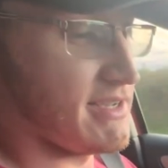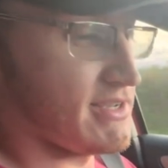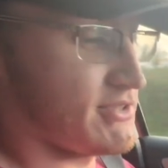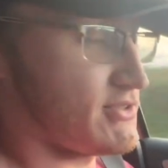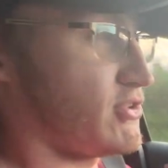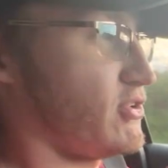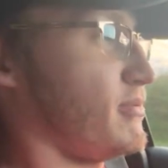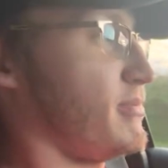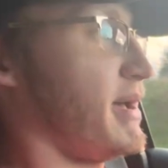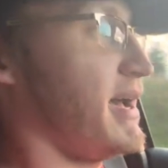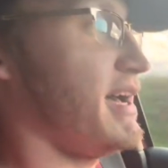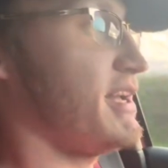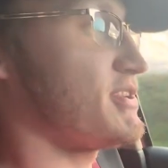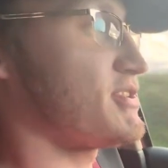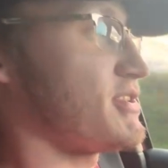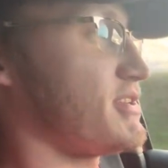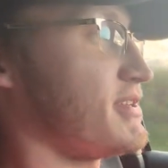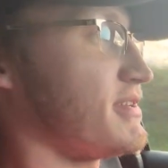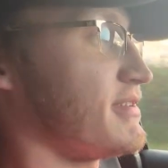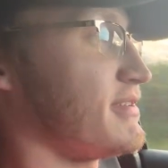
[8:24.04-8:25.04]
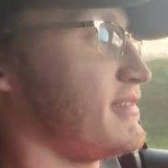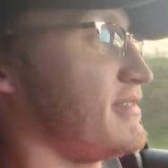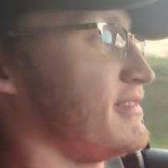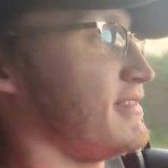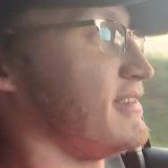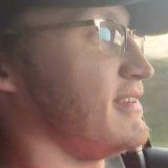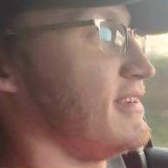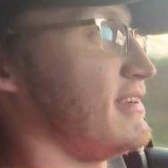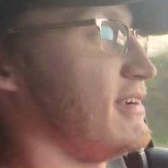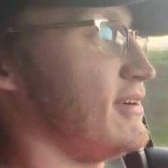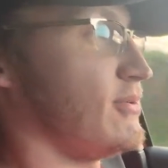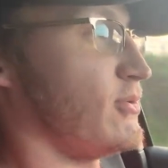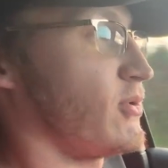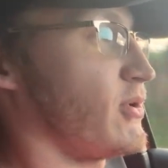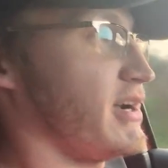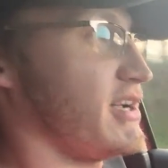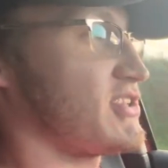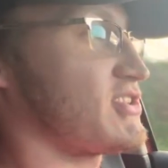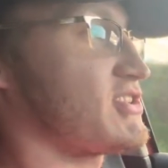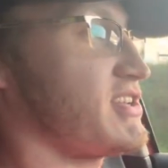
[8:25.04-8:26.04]
So imagine
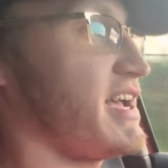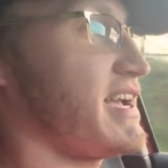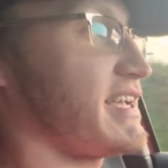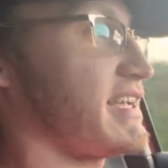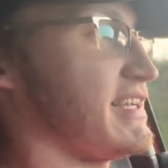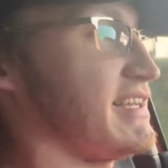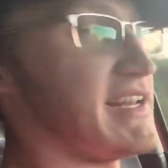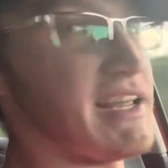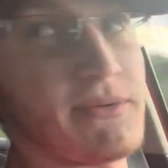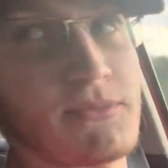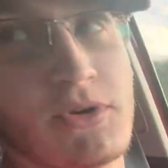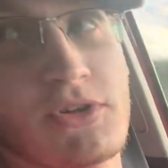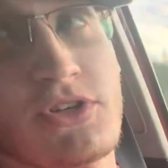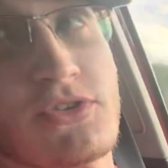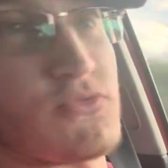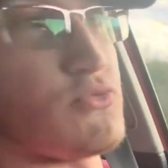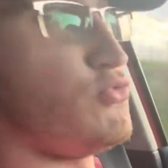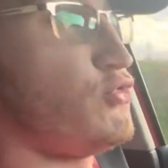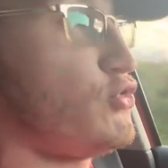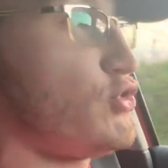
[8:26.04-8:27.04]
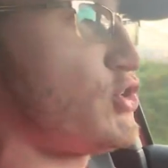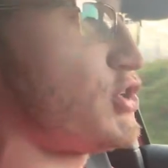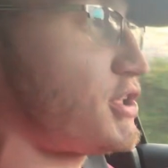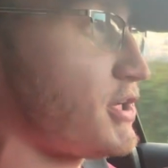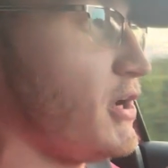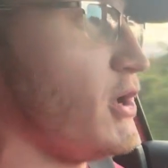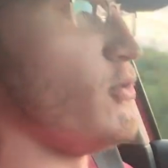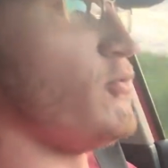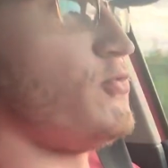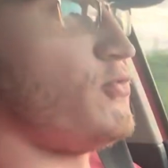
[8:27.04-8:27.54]
we're at second and we're just